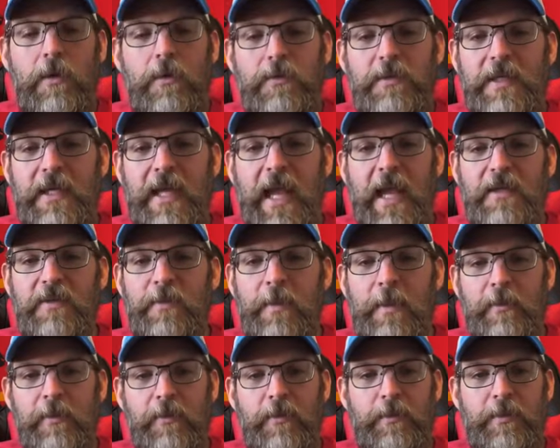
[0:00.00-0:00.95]
who's the
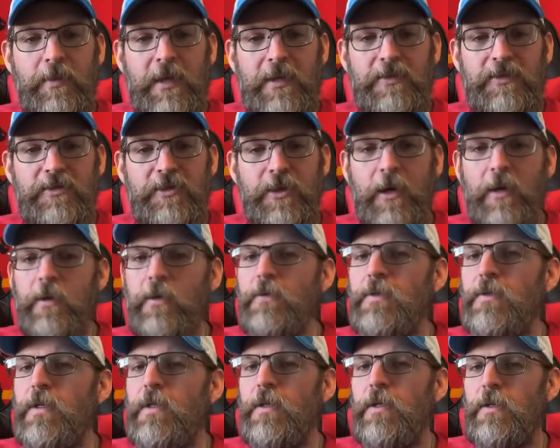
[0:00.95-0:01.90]
cast member who plays
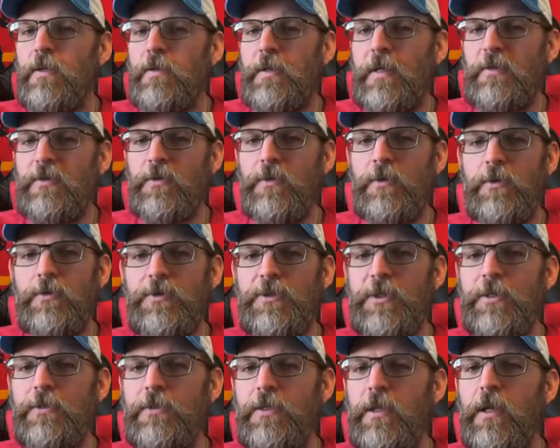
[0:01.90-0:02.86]
Charles? That's
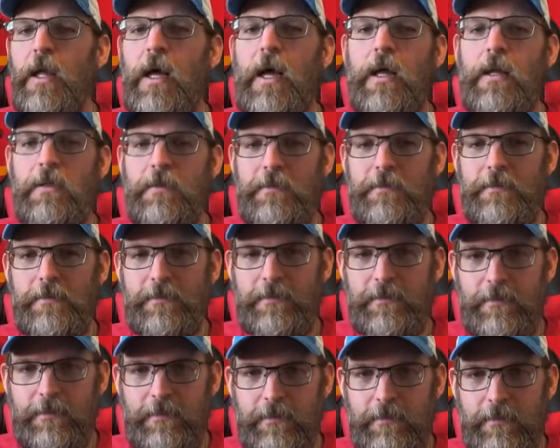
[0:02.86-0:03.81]
Noshir Dalal.
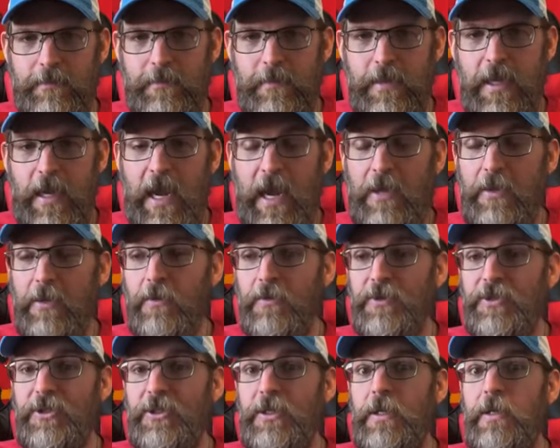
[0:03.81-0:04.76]
And
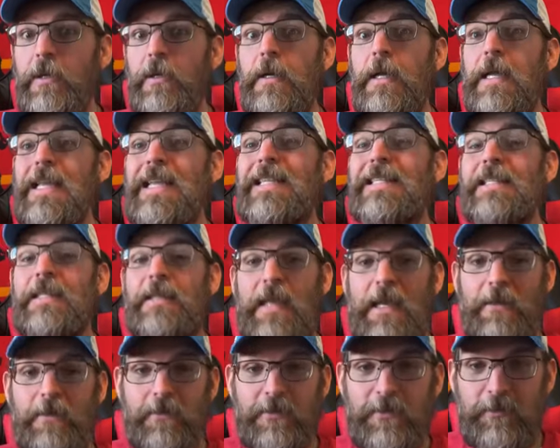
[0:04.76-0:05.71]
Noshir is,
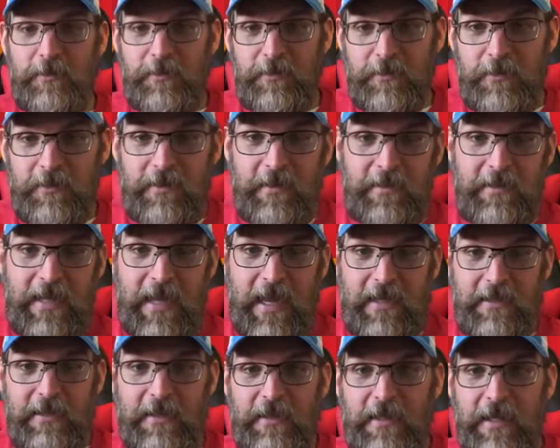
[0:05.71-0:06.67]
thank you, someone
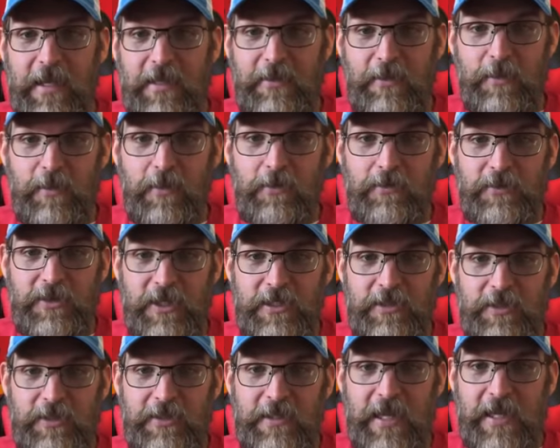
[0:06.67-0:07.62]
tagged it. Yeah, Nicole
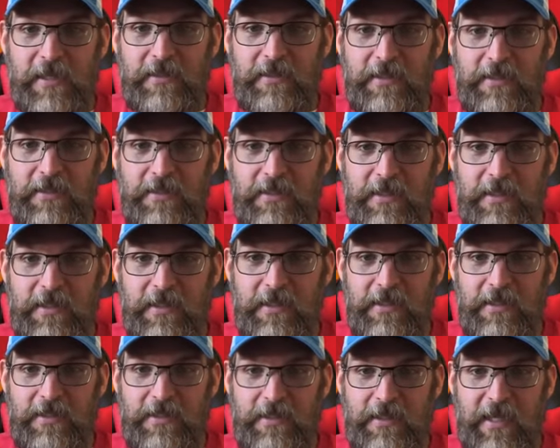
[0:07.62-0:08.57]
J just tagged
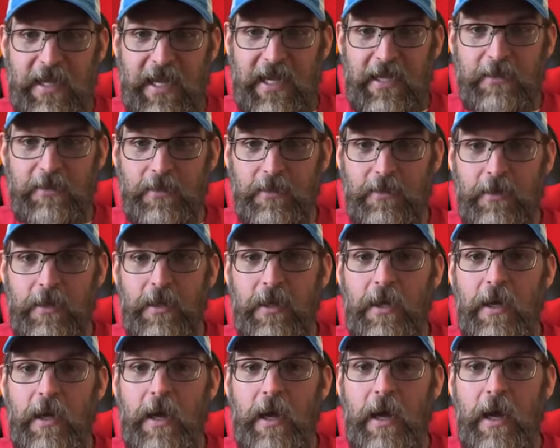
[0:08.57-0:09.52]
his handle.
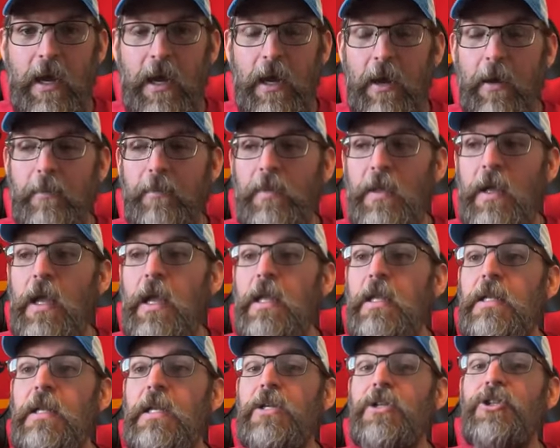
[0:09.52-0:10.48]

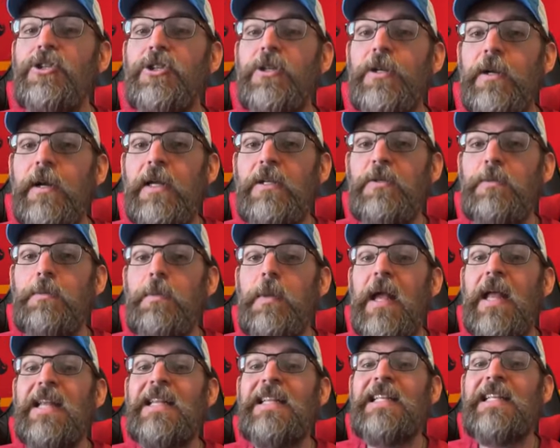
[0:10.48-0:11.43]
Noshir has
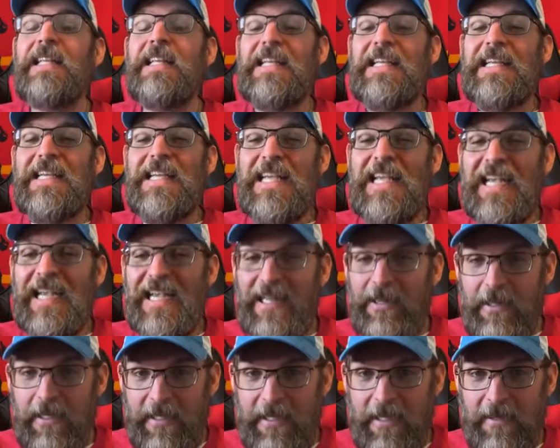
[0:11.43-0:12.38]
been
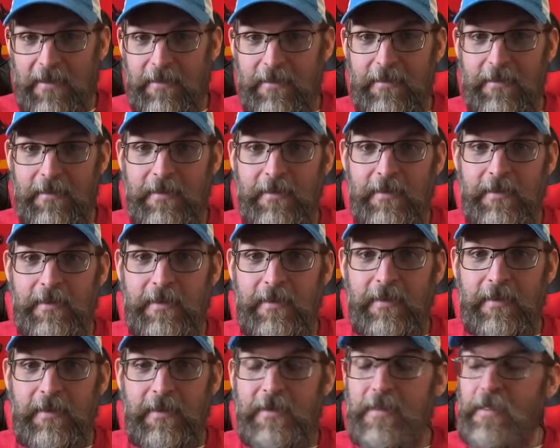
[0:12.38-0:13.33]
killing it.
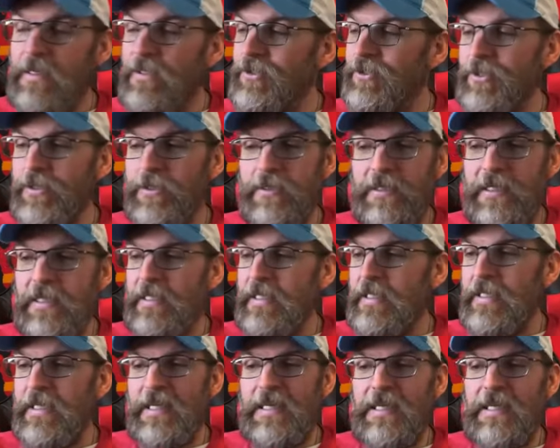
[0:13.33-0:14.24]
Noshir